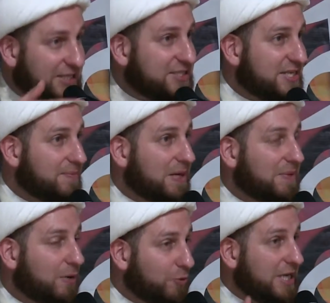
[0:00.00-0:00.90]

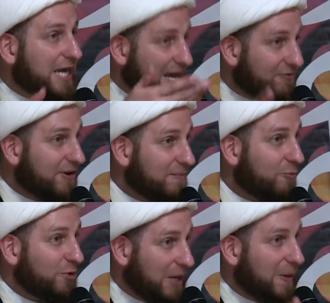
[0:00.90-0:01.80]
sababa. We gave him.
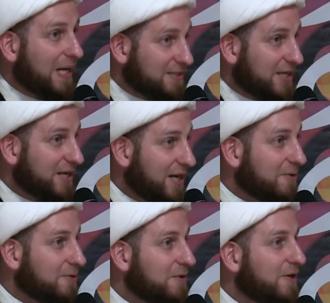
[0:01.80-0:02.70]

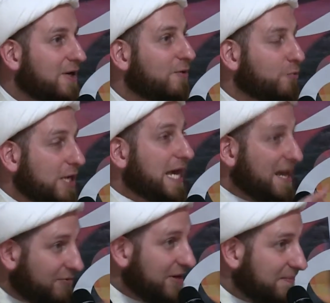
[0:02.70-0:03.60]
We
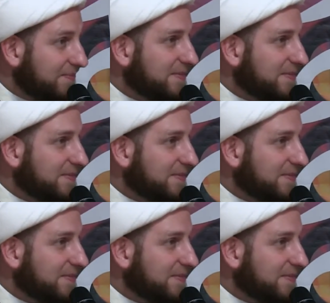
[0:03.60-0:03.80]
gave him